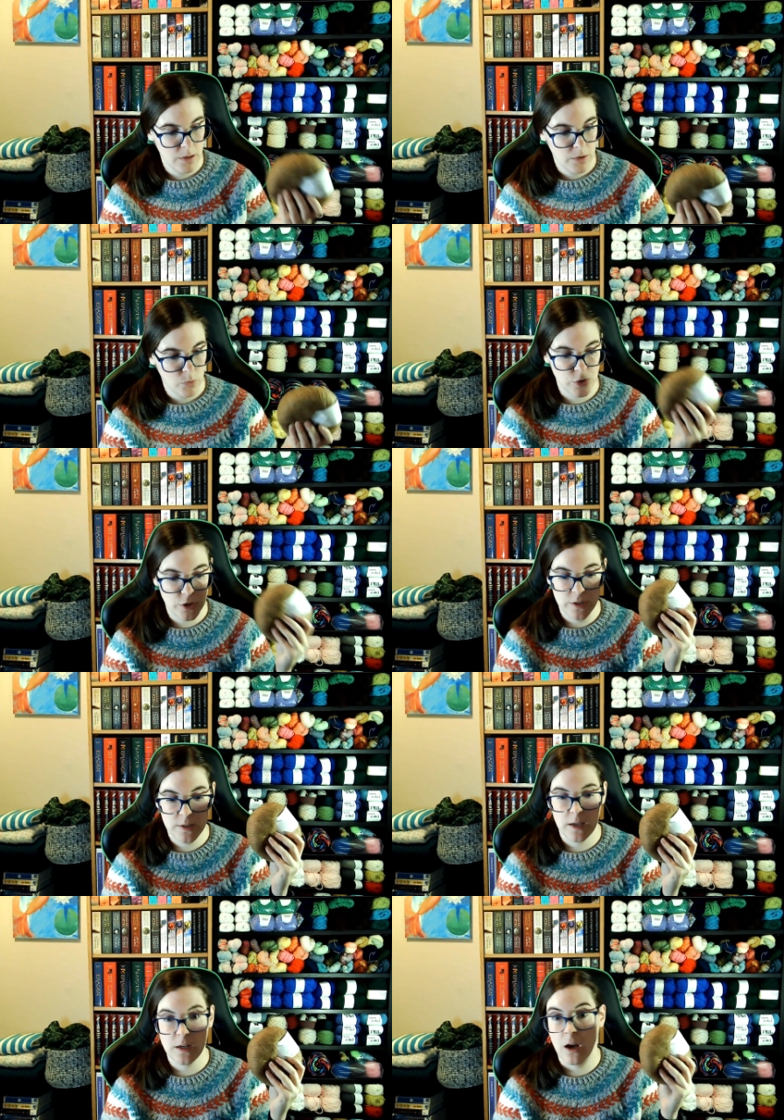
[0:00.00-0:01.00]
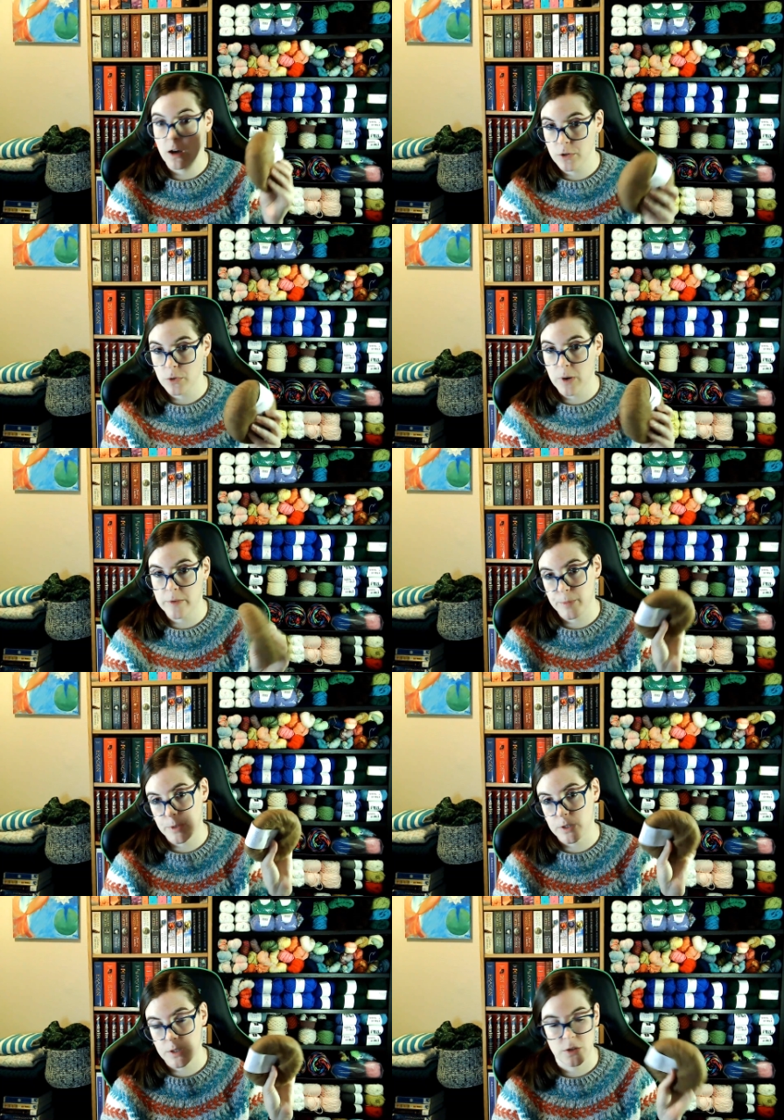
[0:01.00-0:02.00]
which is then 100 grams
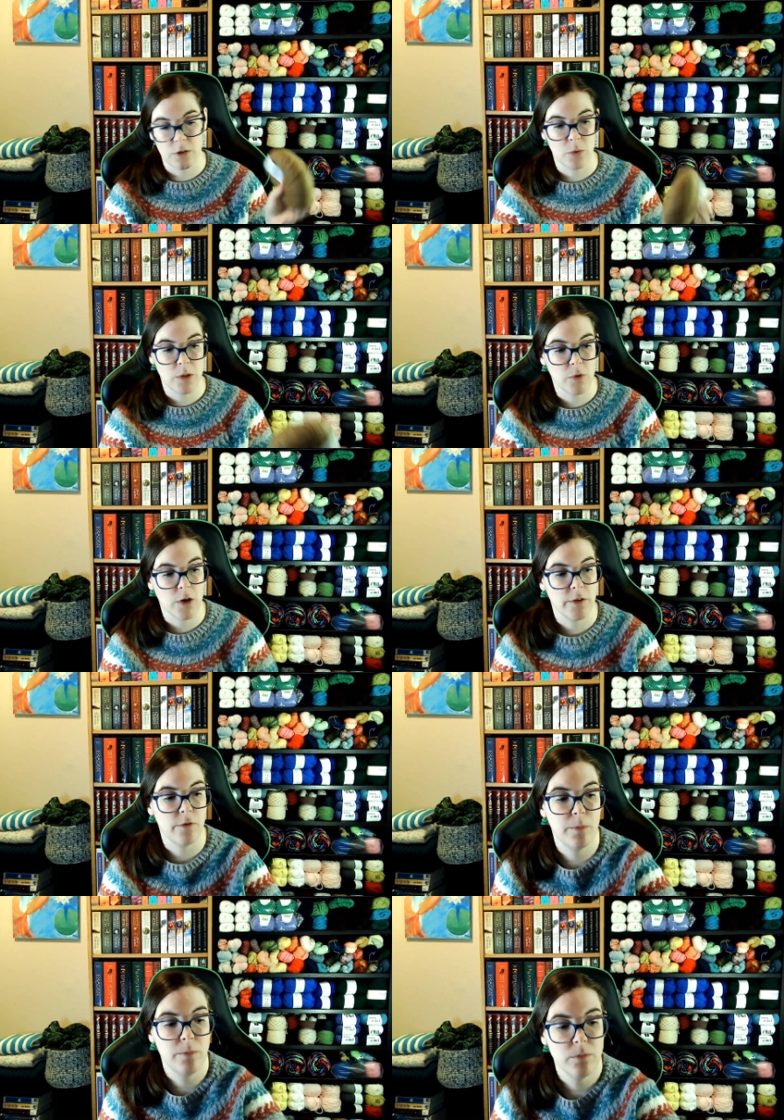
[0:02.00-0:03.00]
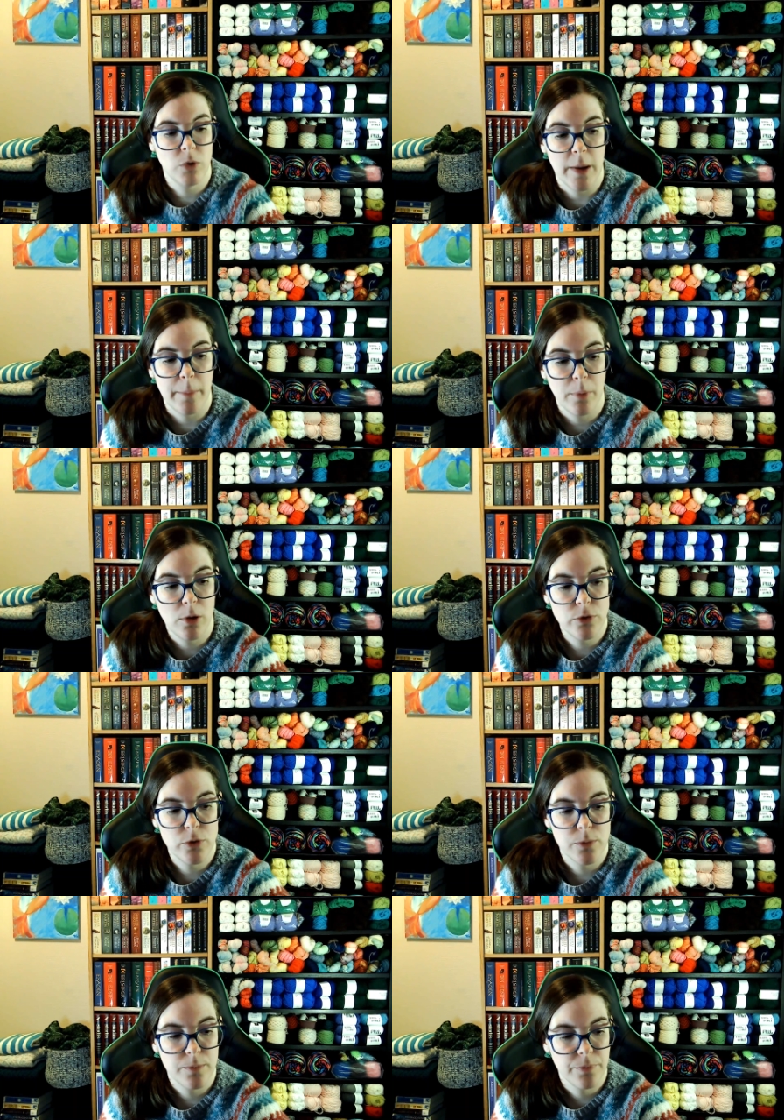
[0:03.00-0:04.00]
because these are 25 gram balls.